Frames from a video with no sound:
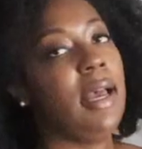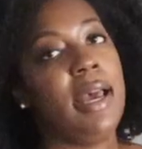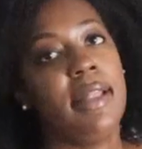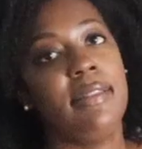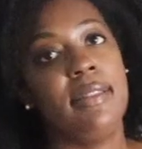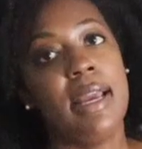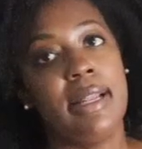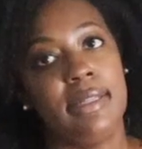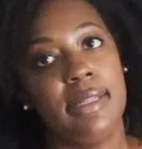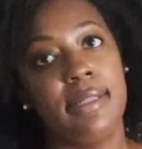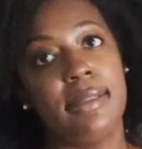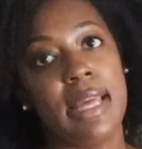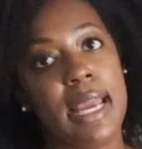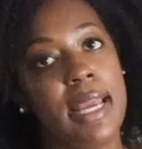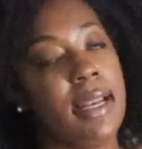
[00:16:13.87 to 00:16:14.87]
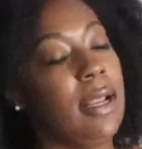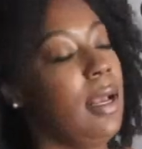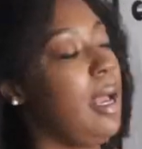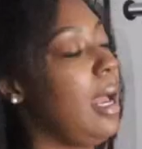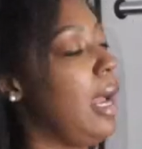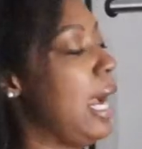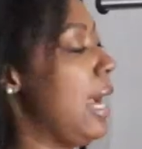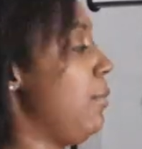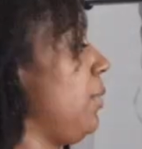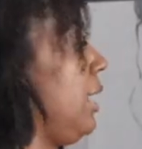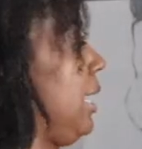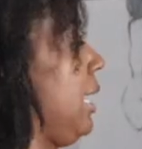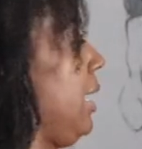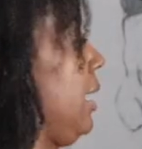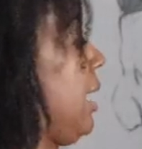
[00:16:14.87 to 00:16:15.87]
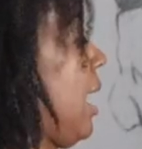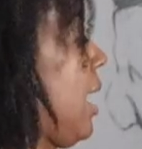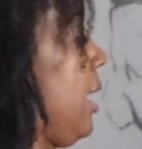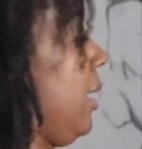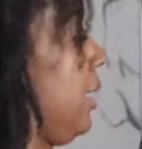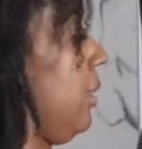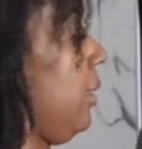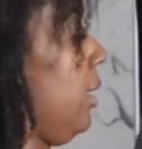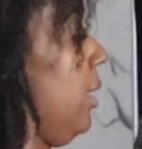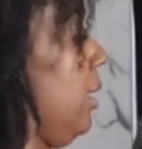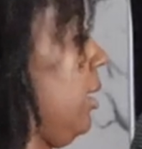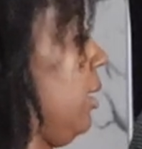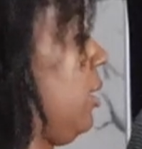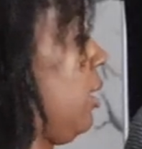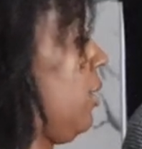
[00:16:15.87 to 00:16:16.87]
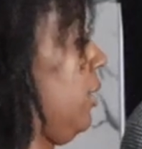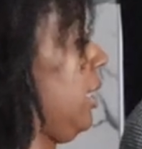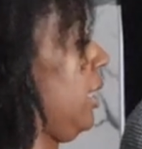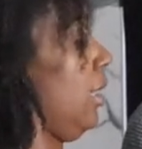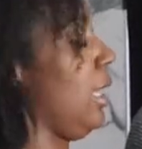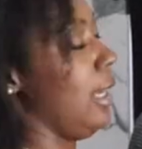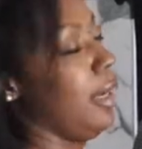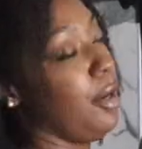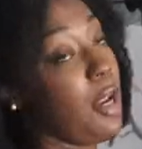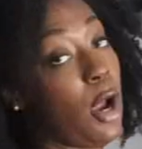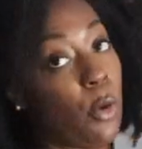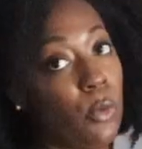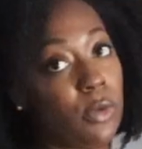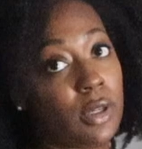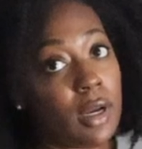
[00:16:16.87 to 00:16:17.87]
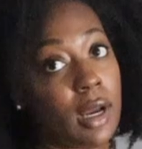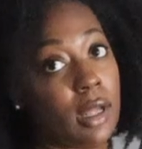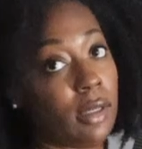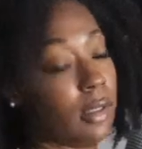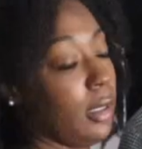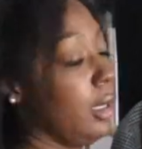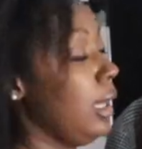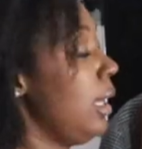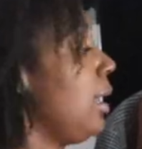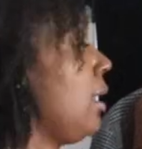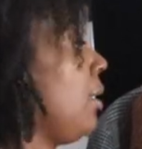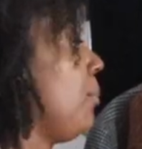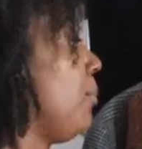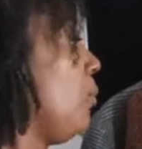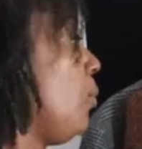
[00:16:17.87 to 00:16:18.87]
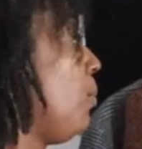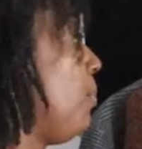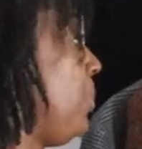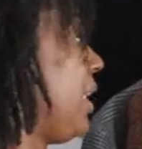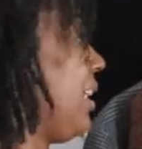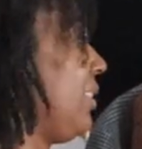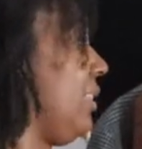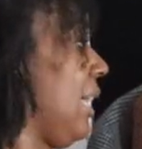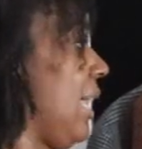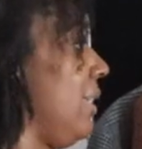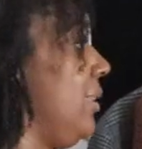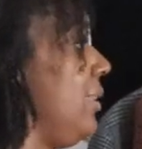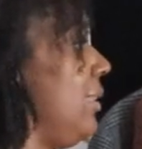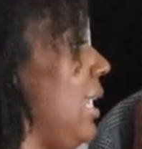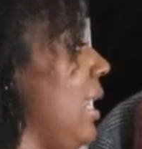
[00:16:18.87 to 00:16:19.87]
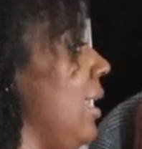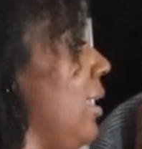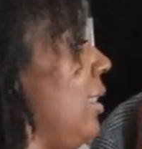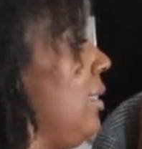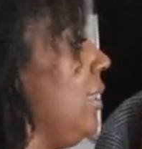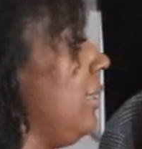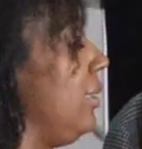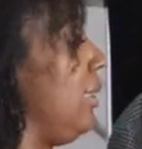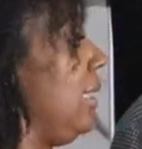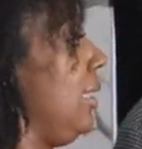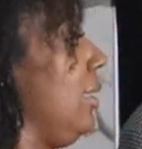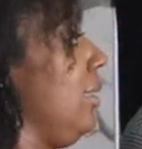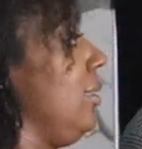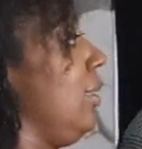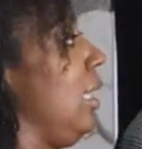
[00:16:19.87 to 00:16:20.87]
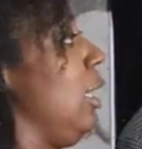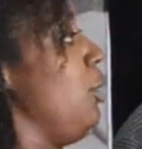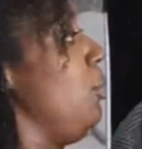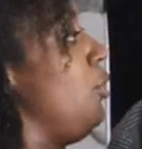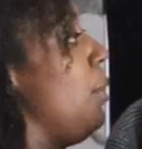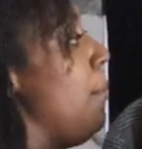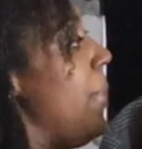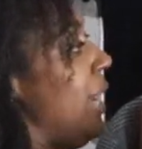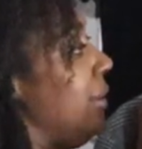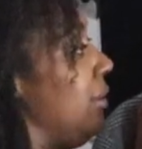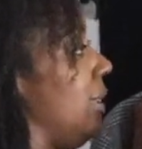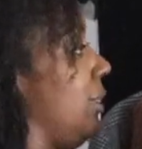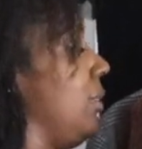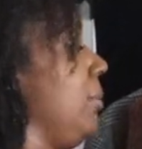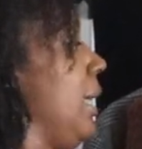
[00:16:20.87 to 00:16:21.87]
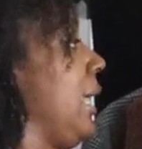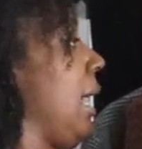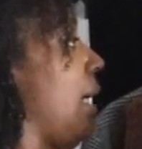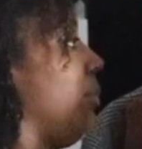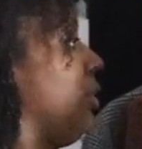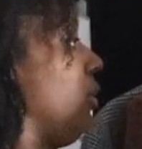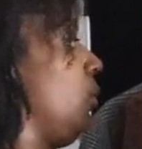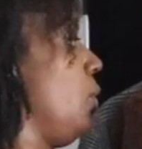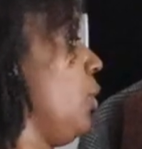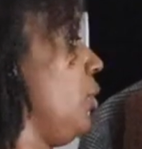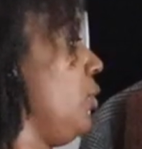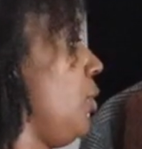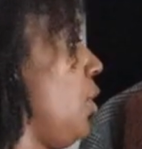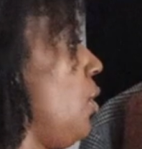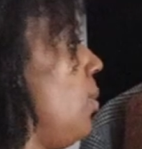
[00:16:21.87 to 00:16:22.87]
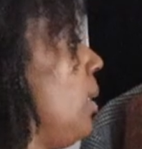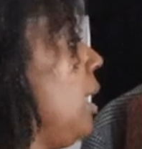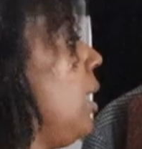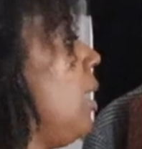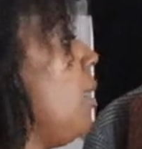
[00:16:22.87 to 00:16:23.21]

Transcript: And then I went ahead and got a cardigan in an oat color because like I said, this is the basics, of my capsule wardrobe.